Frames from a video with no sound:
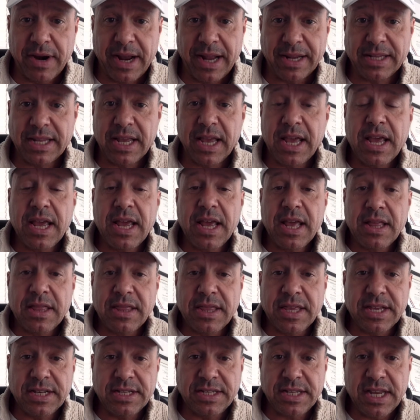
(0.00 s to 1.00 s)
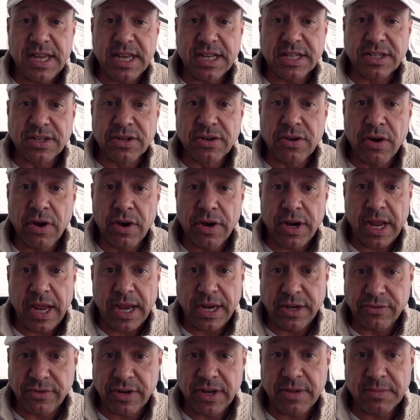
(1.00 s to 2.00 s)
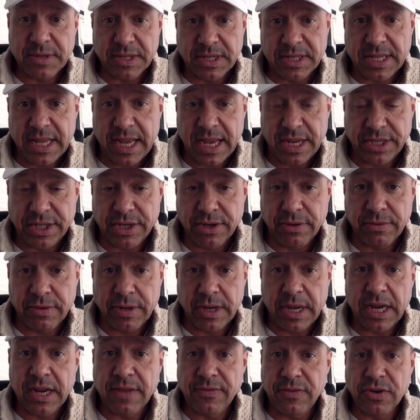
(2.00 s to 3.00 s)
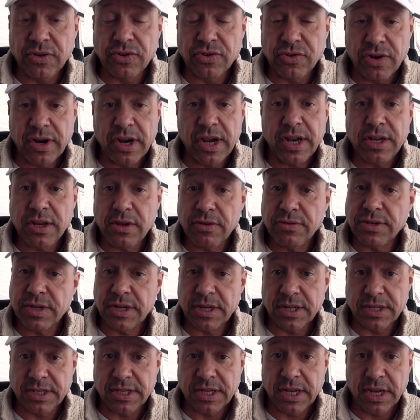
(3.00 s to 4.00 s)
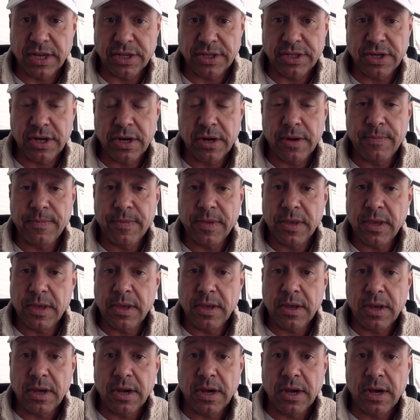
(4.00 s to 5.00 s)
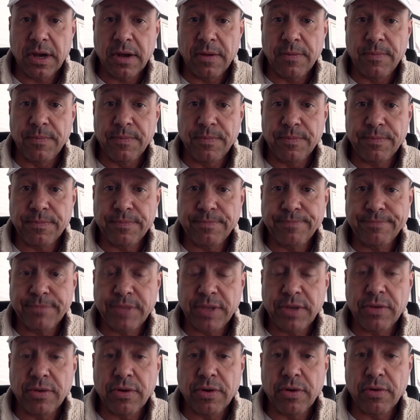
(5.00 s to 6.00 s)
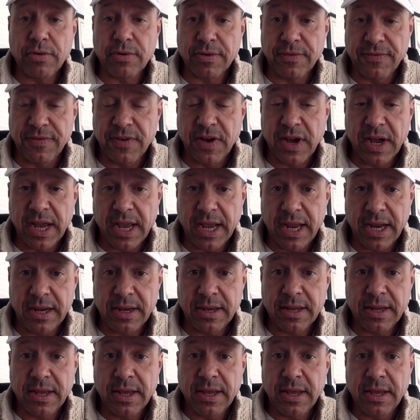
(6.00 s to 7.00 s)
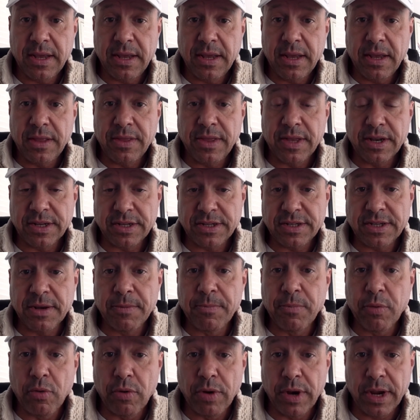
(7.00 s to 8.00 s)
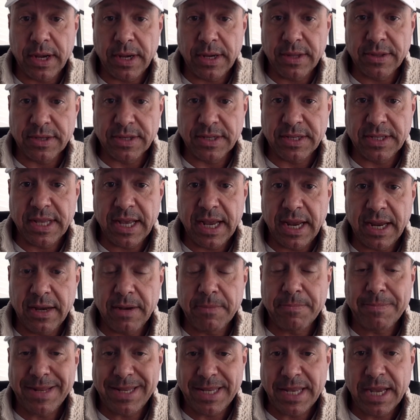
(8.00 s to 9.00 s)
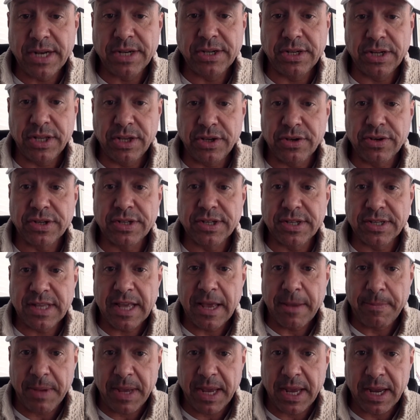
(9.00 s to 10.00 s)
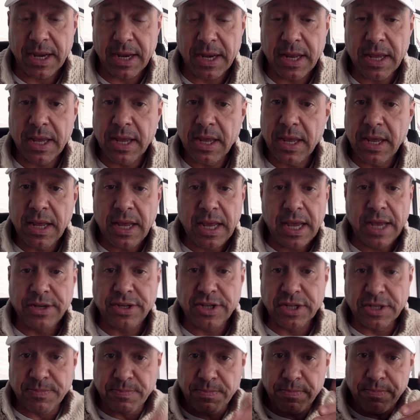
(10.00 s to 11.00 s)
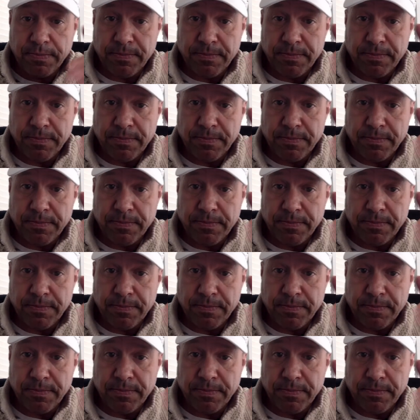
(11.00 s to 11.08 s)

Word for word: Act. This is not a treatment statute, and if you try and use it as such, um, you're going to find that at some point the state potentially could step in and just